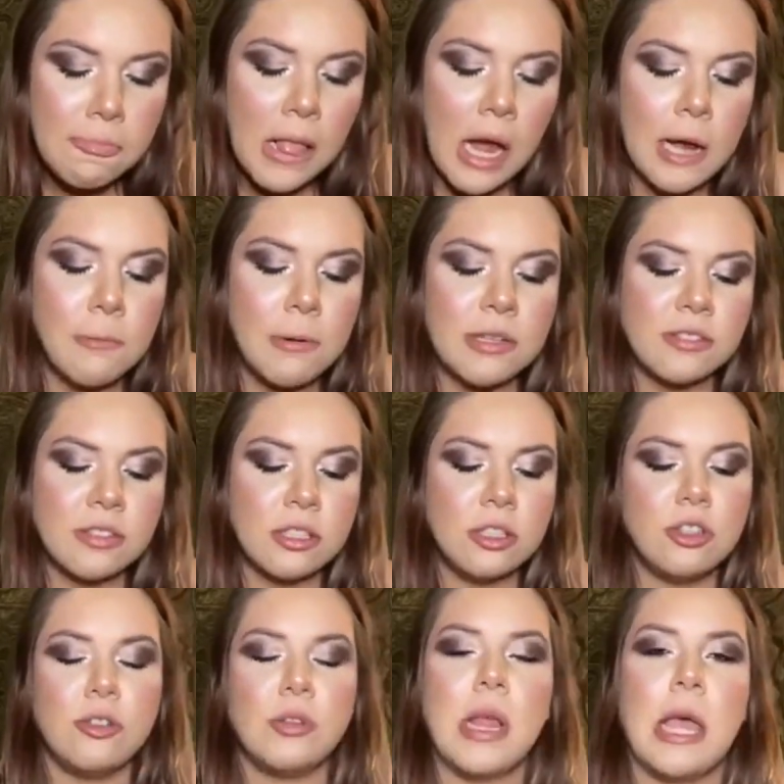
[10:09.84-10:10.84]
I was gonna
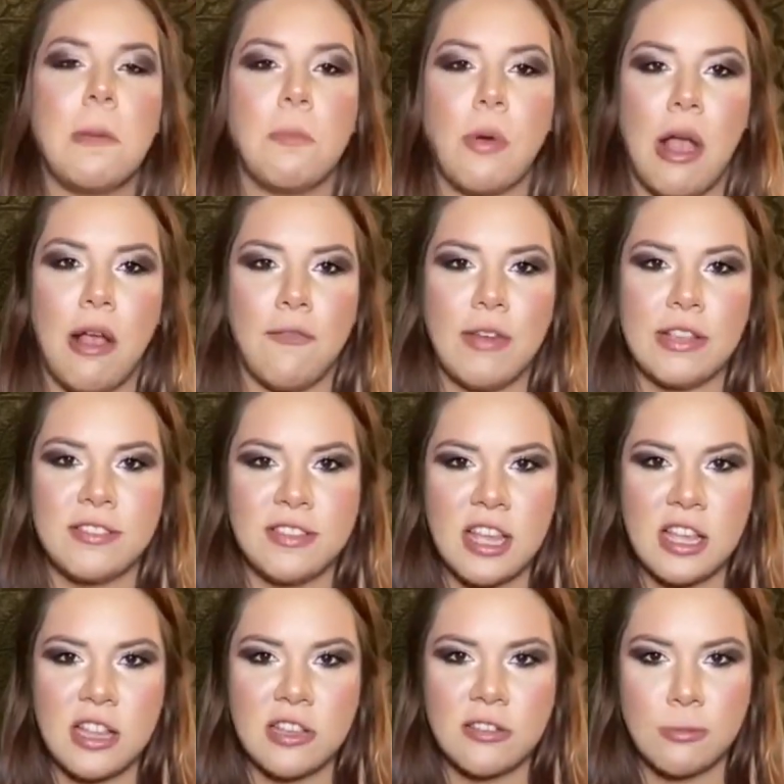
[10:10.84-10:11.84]
do like a breakfast
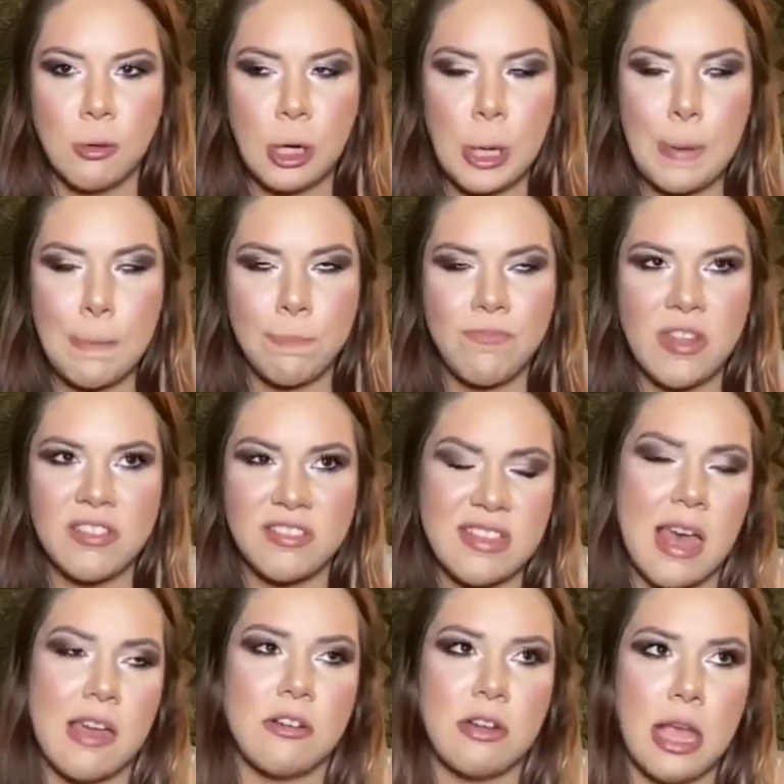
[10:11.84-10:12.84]
thing this morning. It's
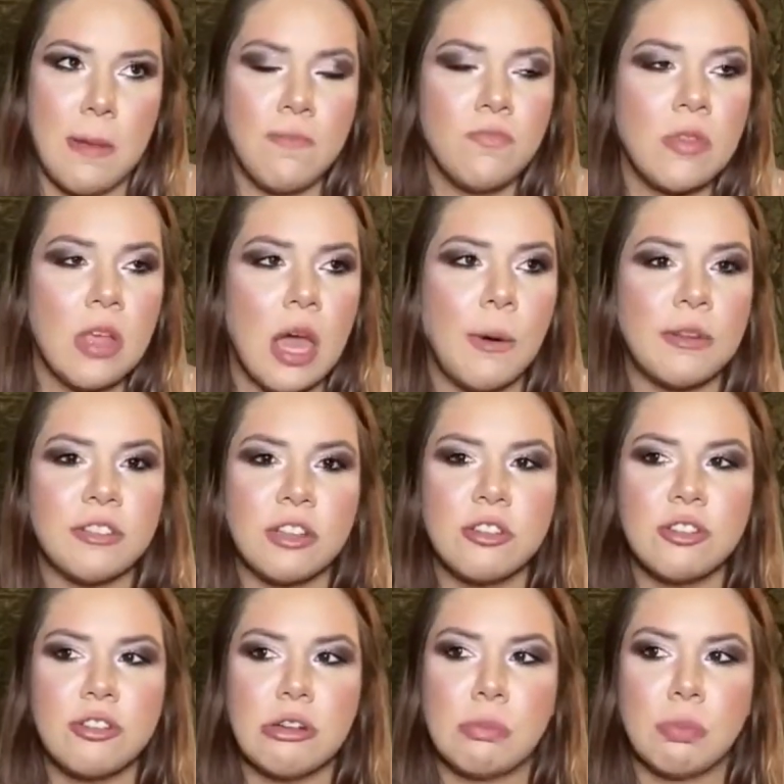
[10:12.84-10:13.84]
Saturday. I was gonna
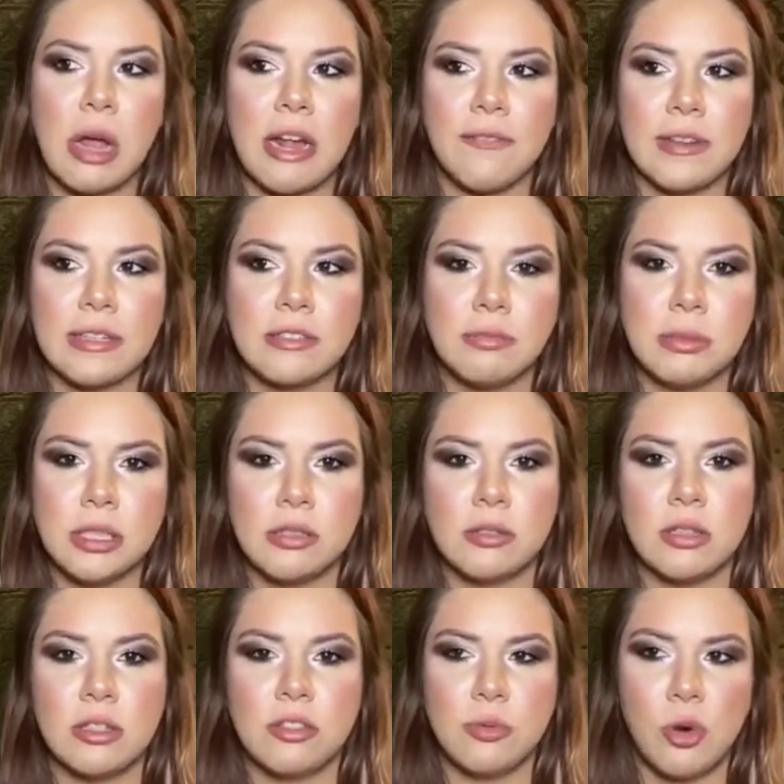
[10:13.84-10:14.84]
do a breakfast meal
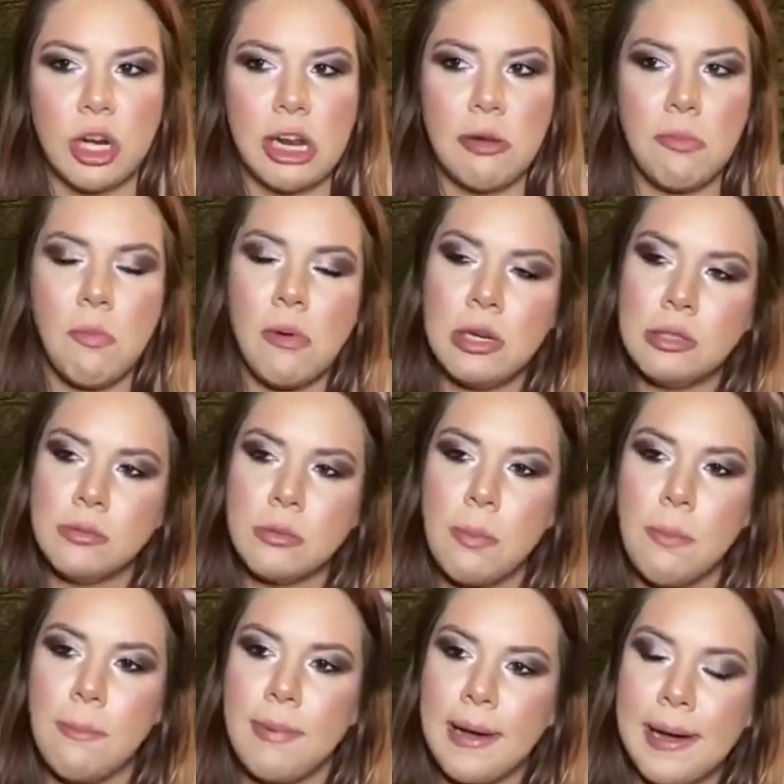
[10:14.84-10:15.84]
this morning,
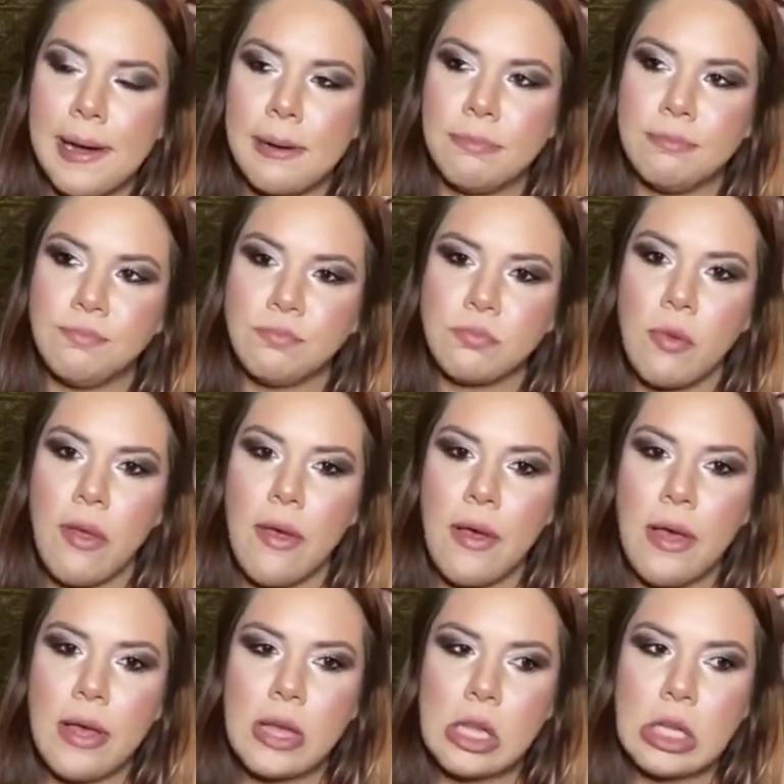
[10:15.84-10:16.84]
but
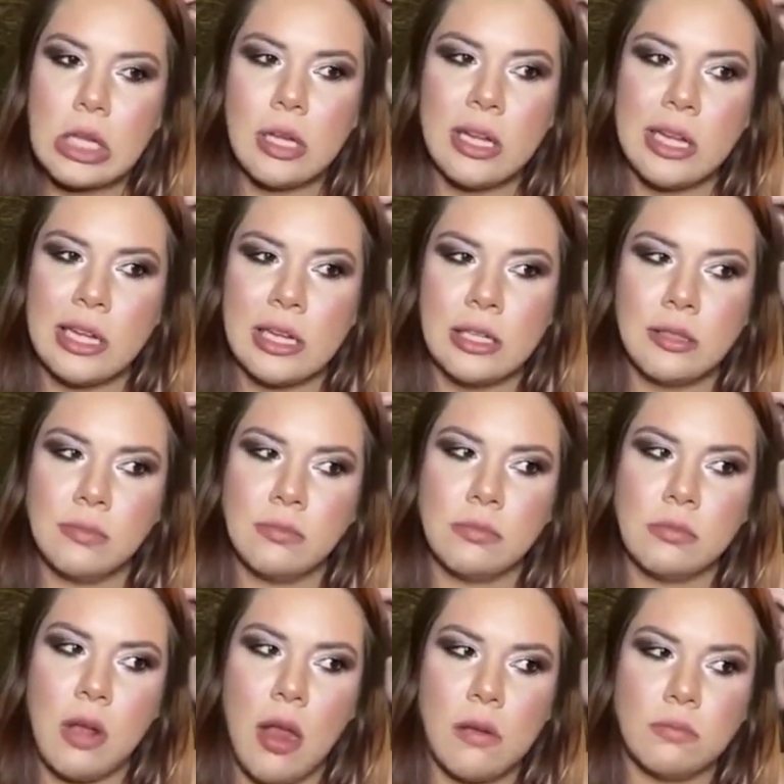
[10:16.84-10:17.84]
I
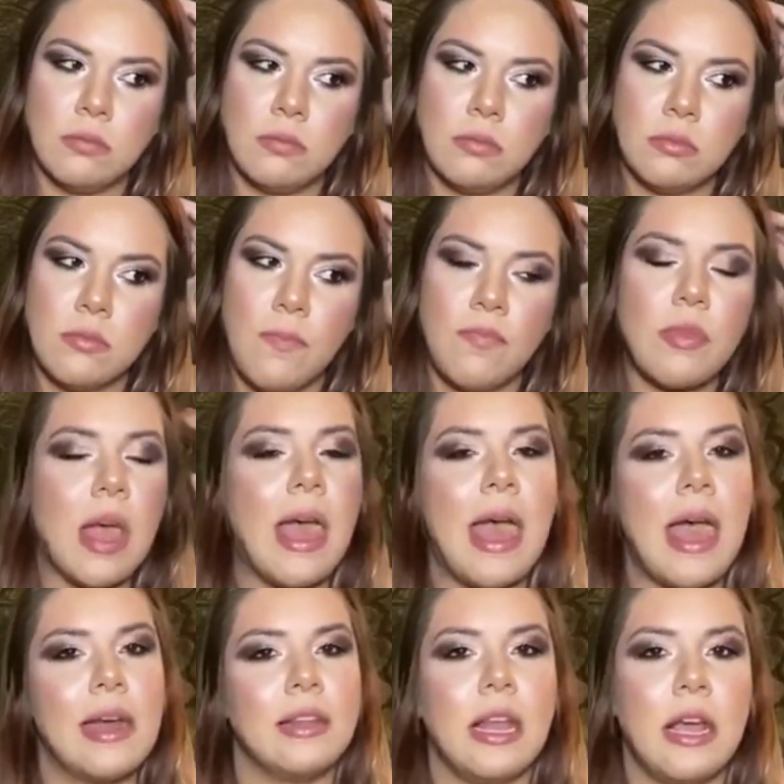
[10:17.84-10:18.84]

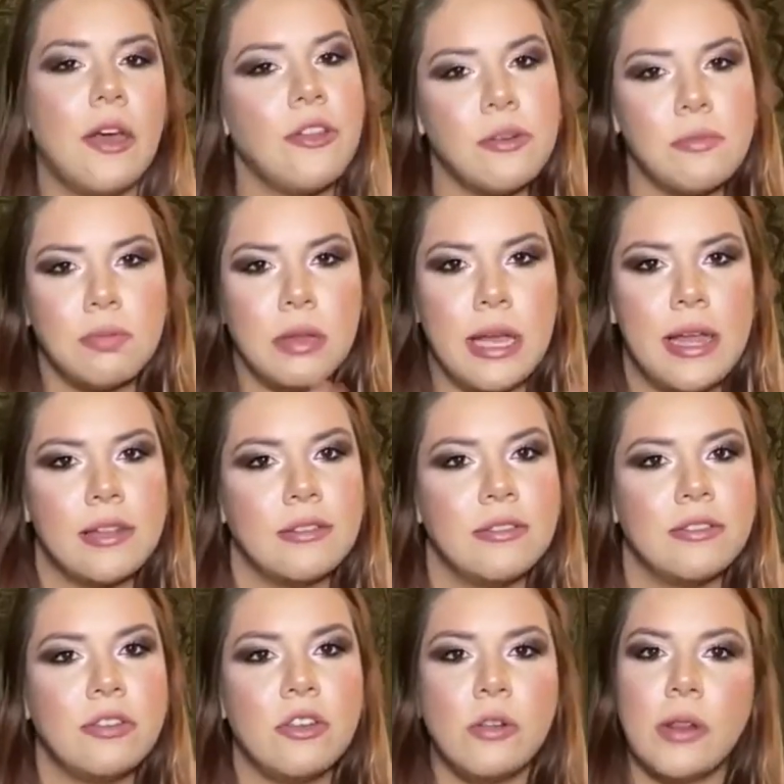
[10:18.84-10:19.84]
had like other plans
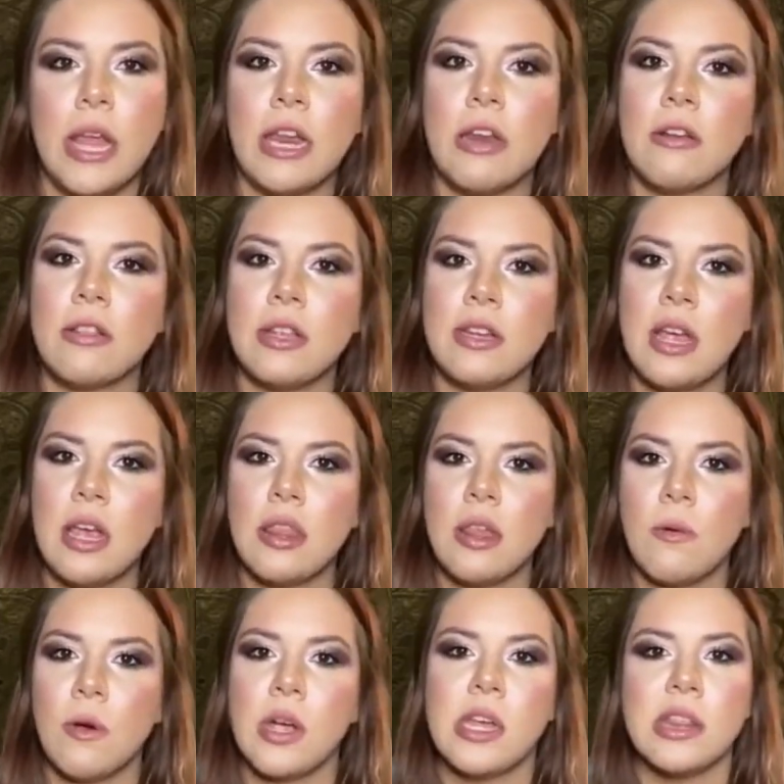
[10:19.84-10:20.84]
to do later in the day that
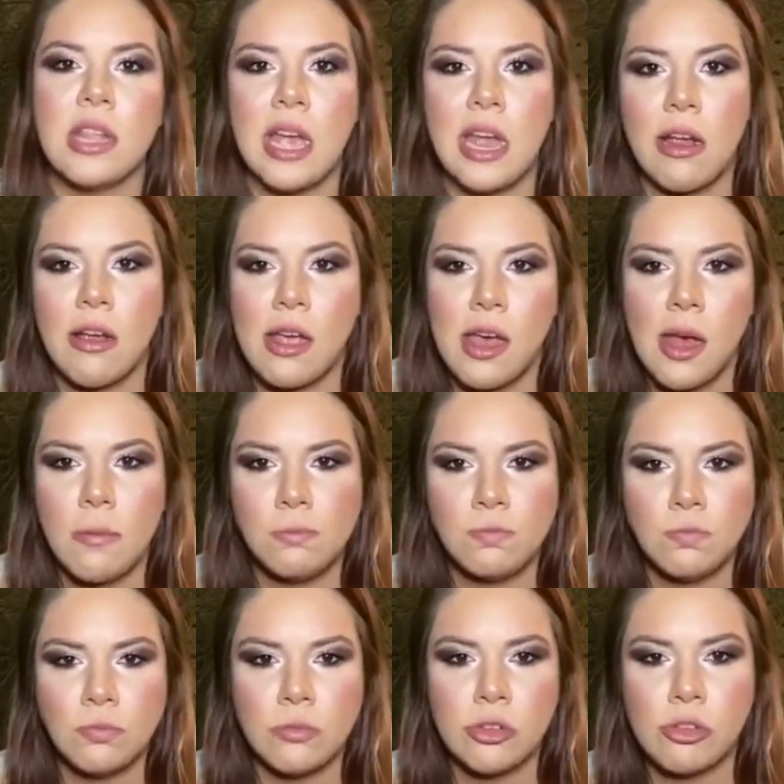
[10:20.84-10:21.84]
were in the area,
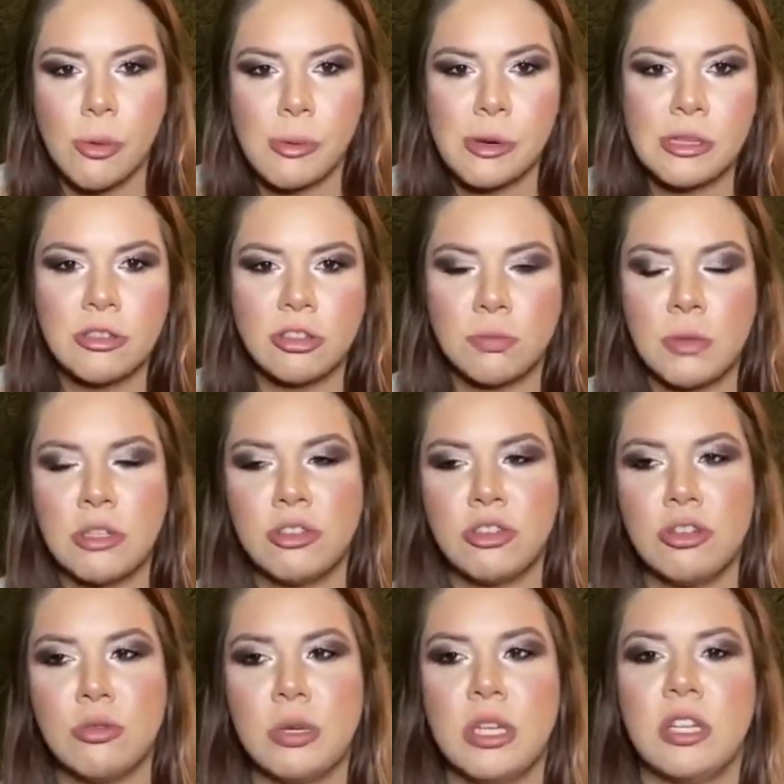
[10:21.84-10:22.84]
so it would have just been
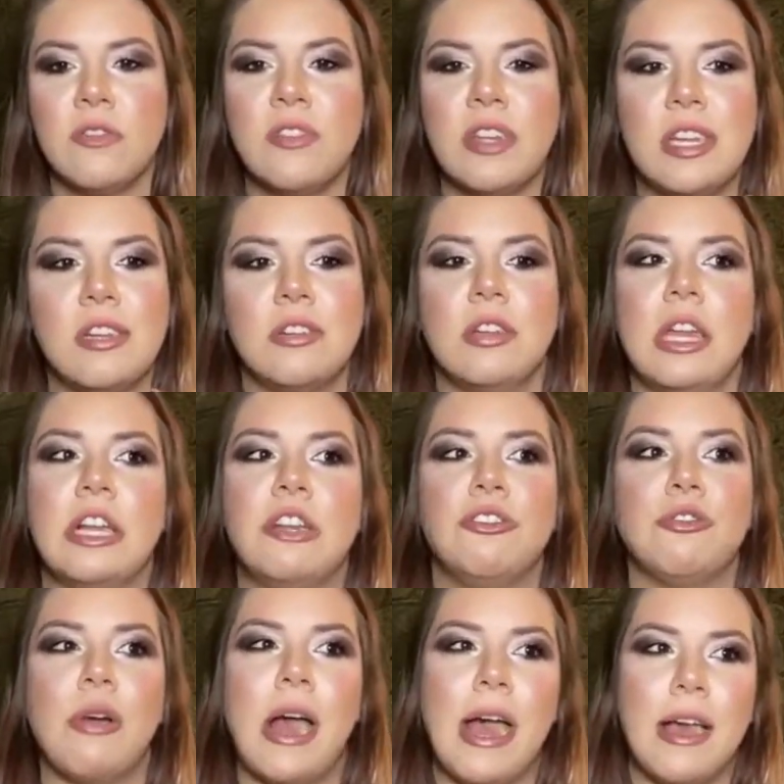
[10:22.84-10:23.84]
too inconvenient to like
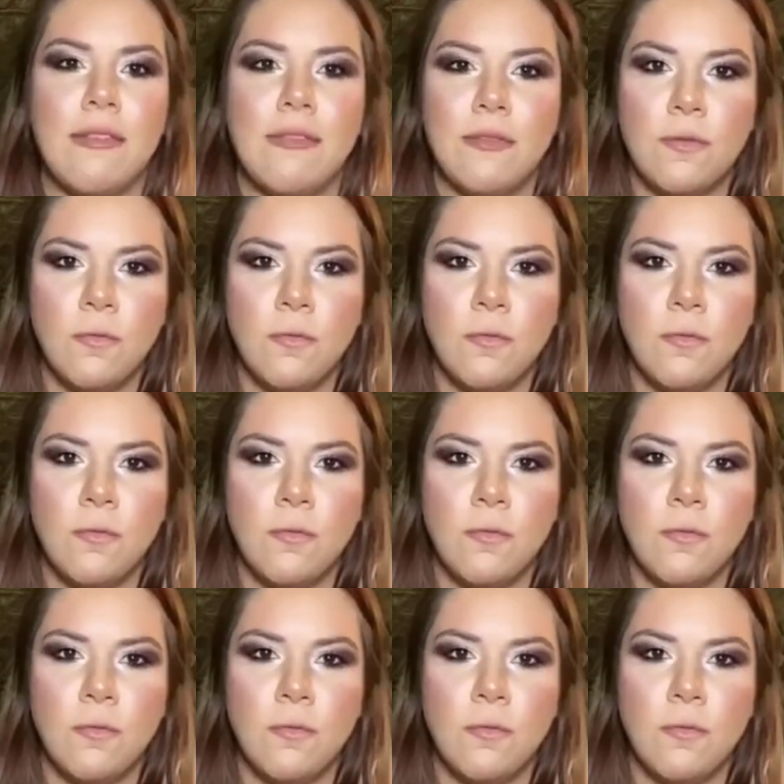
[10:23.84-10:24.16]
drive